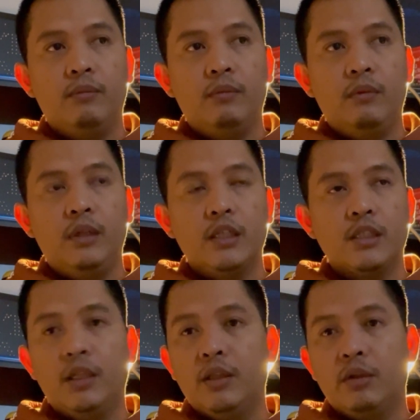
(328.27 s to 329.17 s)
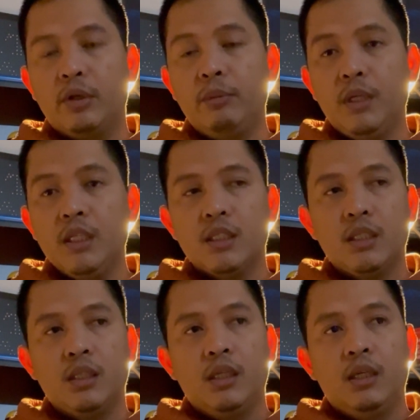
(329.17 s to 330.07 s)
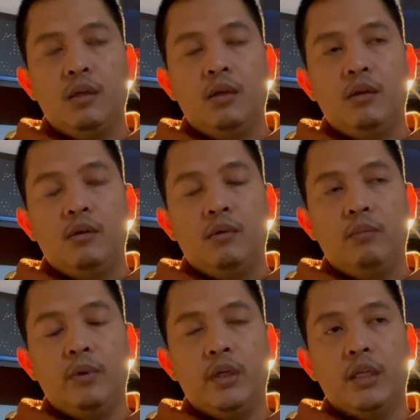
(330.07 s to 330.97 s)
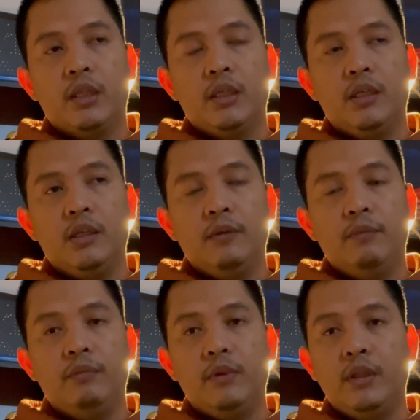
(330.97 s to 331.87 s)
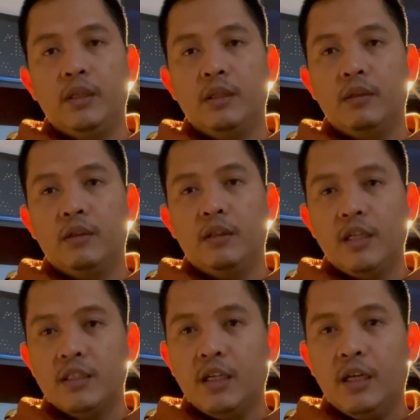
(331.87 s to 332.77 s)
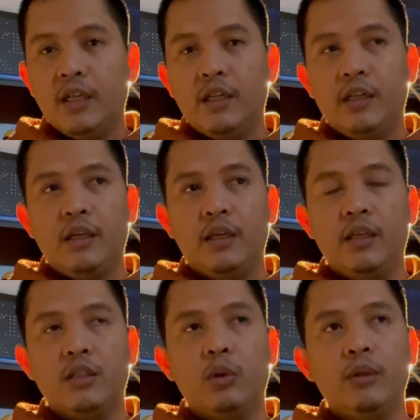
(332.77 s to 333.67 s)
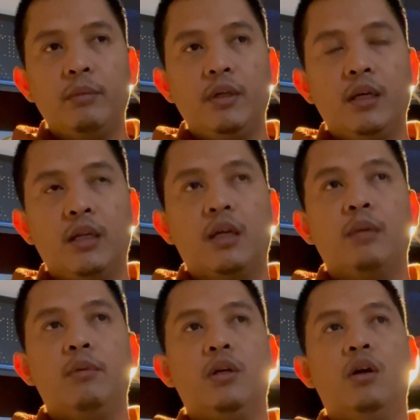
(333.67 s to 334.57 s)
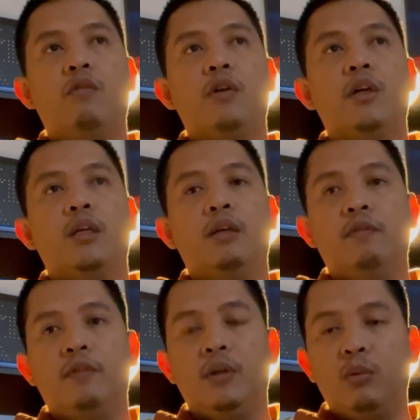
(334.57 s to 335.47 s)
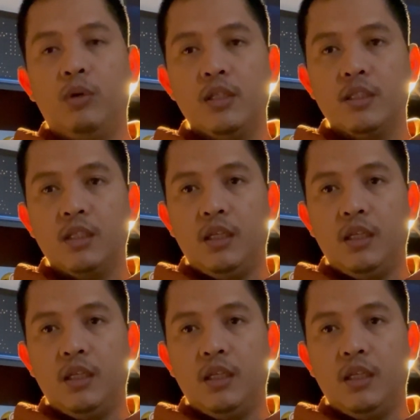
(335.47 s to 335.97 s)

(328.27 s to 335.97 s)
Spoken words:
less than 3 months. But they said it's only gonna be covered if it was